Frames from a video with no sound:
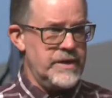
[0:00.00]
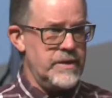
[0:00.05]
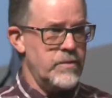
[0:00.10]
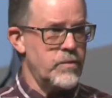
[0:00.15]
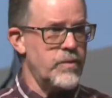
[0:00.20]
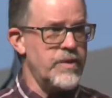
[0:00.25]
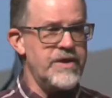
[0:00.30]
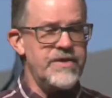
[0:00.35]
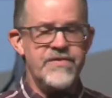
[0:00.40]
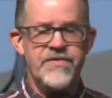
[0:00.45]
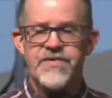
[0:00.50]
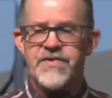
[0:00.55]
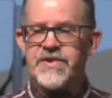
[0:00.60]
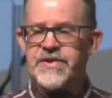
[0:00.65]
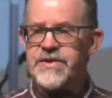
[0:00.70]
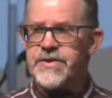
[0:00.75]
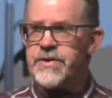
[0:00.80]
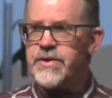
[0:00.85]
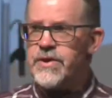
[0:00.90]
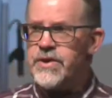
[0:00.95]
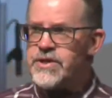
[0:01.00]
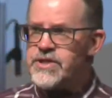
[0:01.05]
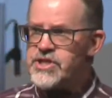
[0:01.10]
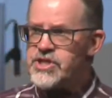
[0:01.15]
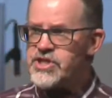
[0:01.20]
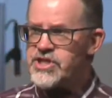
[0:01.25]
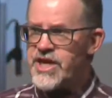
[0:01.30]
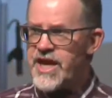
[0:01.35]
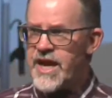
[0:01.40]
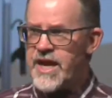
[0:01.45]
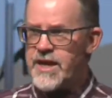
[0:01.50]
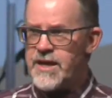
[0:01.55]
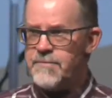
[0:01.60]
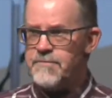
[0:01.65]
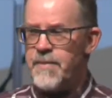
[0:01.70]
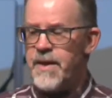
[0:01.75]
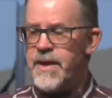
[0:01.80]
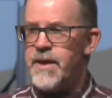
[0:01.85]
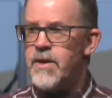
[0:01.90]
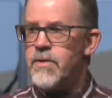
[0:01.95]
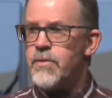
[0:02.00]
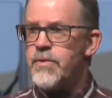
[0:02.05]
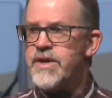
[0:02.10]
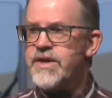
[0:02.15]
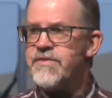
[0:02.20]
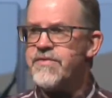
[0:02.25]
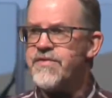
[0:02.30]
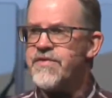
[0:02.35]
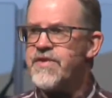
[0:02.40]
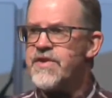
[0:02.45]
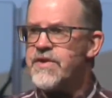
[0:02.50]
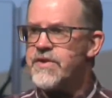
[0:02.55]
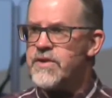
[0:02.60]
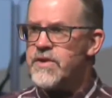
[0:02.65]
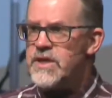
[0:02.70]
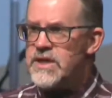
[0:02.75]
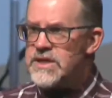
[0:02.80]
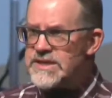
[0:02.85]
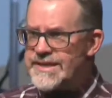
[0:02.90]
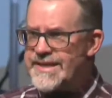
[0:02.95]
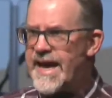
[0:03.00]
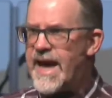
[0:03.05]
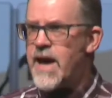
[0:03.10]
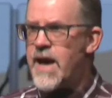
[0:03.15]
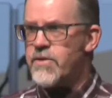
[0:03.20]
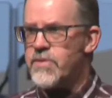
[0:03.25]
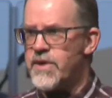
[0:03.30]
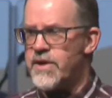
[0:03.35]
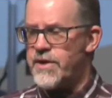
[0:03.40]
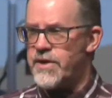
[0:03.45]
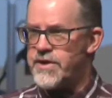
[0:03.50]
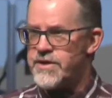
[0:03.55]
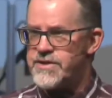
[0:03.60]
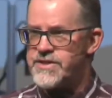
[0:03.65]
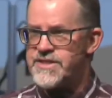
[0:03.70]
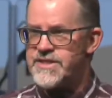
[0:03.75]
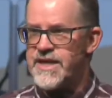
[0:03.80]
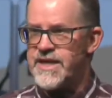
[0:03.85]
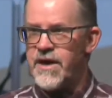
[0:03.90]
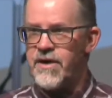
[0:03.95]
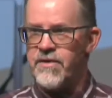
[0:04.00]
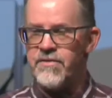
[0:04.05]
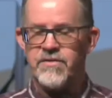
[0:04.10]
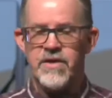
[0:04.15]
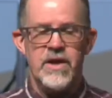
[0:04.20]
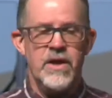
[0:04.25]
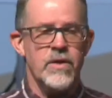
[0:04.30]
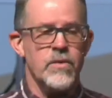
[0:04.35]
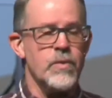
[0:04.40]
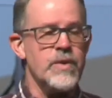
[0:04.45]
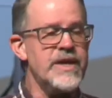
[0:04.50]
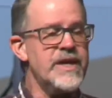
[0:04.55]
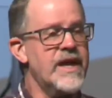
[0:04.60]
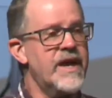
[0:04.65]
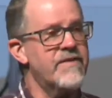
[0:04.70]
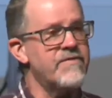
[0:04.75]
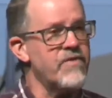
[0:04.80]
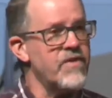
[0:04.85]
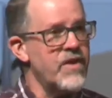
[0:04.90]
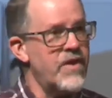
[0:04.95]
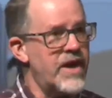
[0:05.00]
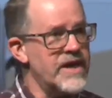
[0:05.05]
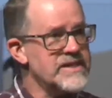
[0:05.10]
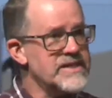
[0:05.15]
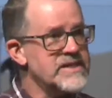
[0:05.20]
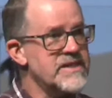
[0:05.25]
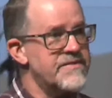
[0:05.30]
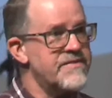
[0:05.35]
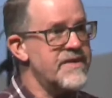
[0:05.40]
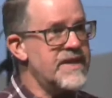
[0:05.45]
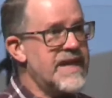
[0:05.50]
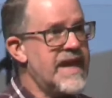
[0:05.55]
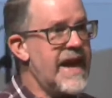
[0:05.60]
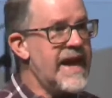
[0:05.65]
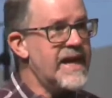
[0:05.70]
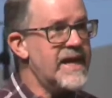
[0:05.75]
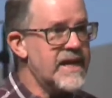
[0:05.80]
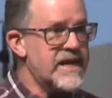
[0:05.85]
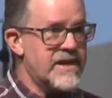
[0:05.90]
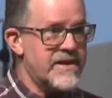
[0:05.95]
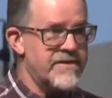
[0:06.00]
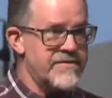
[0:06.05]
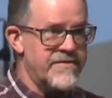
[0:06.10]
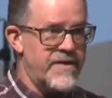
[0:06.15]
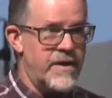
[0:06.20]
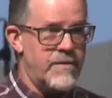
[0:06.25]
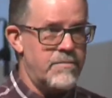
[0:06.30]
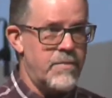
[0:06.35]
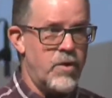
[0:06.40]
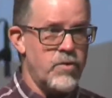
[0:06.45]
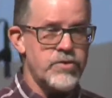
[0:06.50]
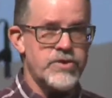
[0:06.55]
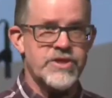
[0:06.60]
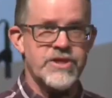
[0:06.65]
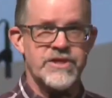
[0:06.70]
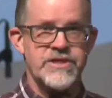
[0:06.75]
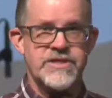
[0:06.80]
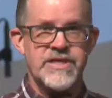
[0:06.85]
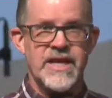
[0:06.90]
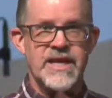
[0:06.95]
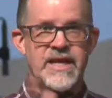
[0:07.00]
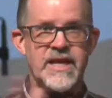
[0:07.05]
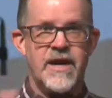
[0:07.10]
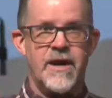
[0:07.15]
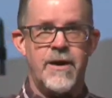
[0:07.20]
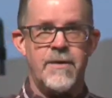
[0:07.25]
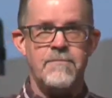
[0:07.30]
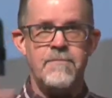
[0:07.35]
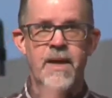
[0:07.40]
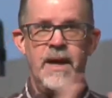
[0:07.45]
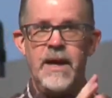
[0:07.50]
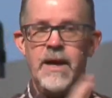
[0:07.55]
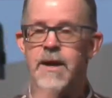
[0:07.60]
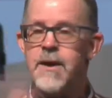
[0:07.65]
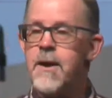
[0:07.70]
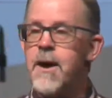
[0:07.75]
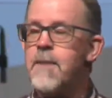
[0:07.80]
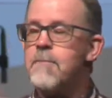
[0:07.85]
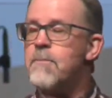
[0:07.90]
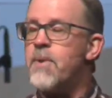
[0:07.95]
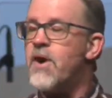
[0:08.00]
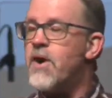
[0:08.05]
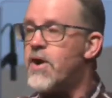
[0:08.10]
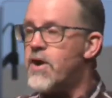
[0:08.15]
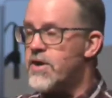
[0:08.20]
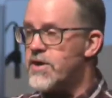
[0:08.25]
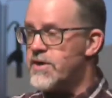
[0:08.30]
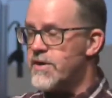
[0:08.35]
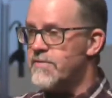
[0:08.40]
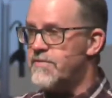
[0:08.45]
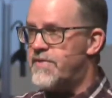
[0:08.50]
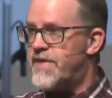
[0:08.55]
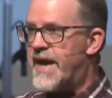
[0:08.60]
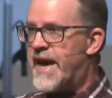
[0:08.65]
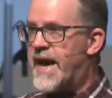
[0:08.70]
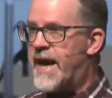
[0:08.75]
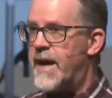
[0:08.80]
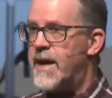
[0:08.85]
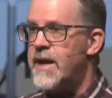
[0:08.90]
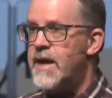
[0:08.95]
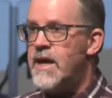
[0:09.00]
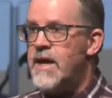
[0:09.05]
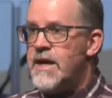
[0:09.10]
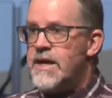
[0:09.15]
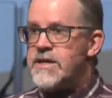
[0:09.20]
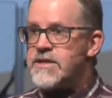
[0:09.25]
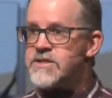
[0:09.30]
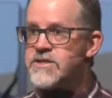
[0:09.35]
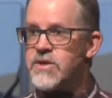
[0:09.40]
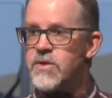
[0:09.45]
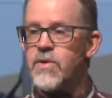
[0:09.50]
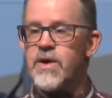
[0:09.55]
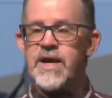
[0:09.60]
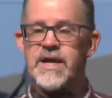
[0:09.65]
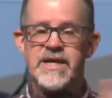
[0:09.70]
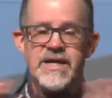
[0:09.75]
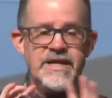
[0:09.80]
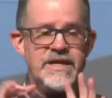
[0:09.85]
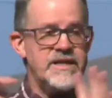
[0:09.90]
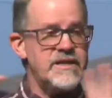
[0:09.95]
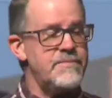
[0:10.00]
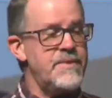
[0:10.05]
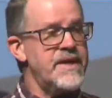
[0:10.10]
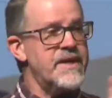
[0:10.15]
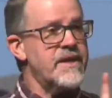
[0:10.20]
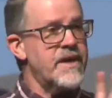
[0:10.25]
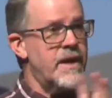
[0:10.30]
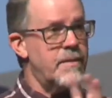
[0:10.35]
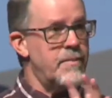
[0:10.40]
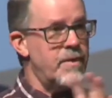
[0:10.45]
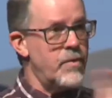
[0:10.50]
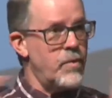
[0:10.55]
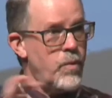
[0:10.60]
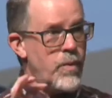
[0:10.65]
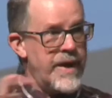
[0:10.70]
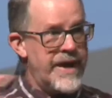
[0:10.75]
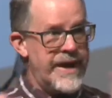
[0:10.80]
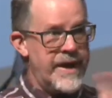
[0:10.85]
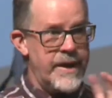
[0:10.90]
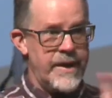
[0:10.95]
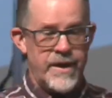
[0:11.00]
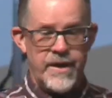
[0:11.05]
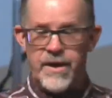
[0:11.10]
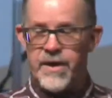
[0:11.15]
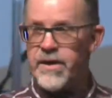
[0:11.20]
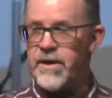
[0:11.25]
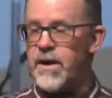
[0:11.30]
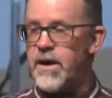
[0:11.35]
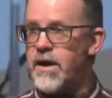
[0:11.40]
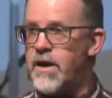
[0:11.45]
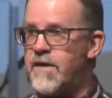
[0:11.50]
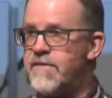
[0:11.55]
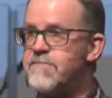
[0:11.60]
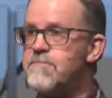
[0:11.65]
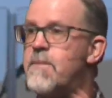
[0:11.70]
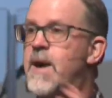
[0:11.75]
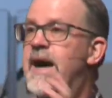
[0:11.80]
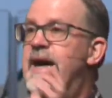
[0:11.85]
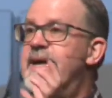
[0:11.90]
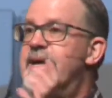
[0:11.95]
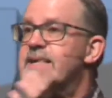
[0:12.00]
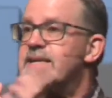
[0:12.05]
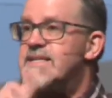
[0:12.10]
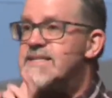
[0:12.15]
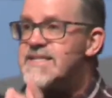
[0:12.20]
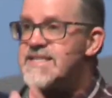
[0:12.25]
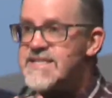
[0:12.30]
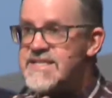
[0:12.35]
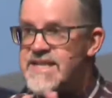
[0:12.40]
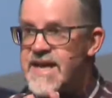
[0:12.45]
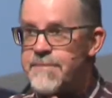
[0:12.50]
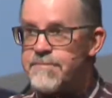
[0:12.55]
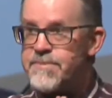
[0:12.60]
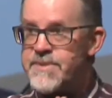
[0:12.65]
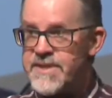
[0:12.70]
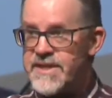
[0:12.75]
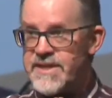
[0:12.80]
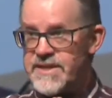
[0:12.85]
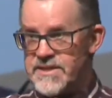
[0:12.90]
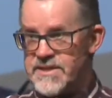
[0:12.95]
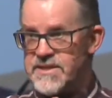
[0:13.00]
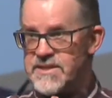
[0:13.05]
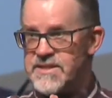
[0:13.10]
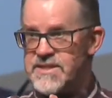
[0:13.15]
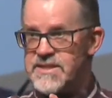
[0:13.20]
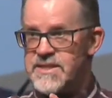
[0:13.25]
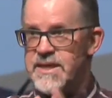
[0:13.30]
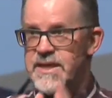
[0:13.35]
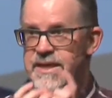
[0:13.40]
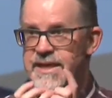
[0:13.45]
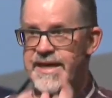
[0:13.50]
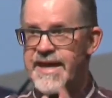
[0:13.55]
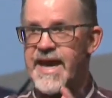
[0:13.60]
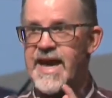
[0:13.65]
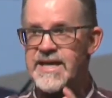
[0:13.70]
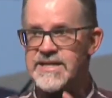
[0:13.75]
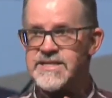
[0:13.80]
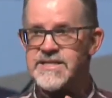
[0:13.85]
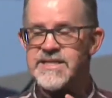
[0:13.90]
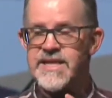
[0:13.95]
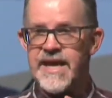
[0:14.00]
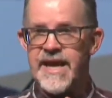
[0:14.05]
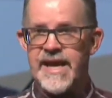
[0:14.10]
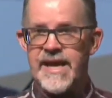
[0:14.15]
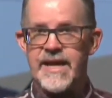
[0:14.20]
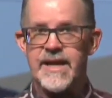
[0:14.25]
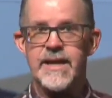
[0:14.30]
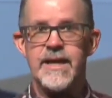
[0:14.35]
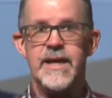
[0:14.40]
we feel shame, we feel down on ourselves. We have lots of negative emotions that come part of that. So I need to become aware of my acceptance gas tank.